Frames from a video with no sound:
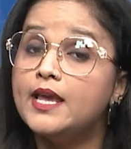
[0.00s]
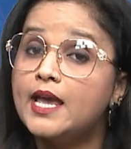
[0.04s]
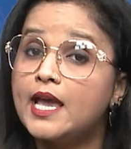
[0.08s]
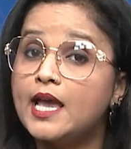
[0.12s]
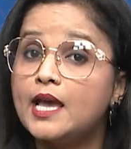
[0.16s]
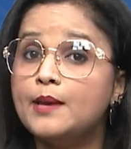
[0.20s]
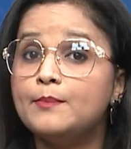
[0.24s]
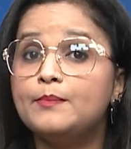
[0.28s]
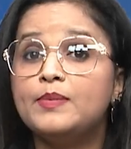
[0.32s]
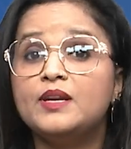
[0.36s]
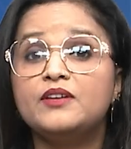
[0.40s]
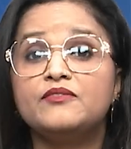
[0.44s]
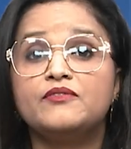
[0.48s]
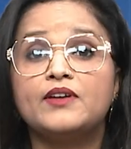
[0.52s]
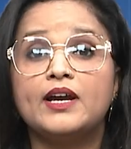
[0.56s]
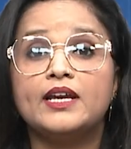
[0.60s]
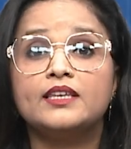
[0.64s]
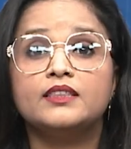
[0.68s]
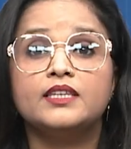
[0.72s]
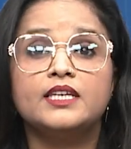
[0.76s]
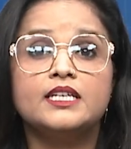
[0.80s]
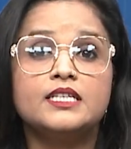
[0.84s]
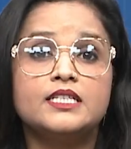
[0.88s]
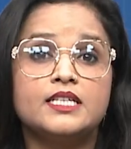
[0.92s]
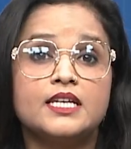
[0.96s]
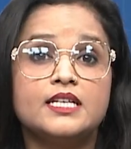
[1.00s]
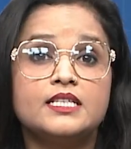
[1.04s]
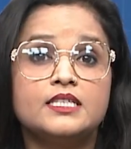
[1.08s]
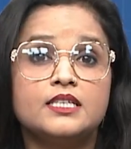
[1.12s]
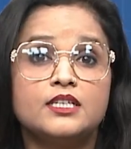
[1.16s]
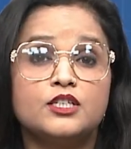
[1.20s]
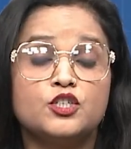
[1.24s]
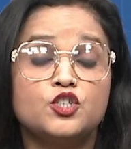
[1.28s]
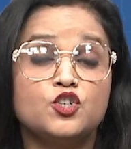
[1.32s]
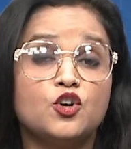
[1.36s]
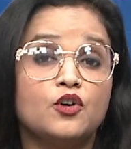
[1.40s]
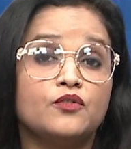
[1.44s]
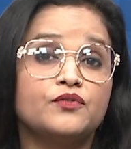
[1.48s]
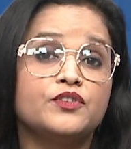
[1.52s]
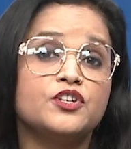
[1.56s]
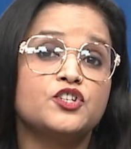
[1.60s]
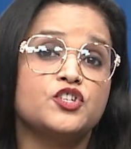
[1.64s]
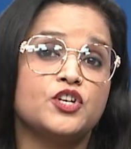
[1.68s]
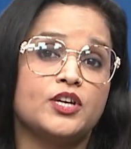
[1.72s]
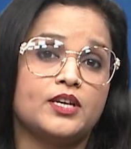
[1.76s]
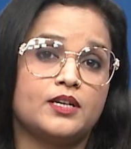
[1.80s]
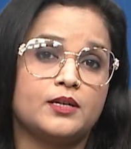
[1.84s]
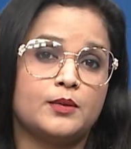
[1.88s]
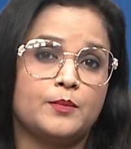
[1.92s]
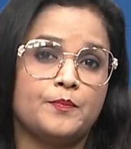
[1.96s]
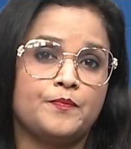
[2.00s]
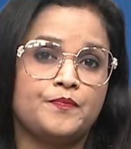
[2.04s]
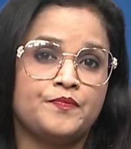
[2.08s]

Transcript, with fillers: amplifying the intensity of the shake.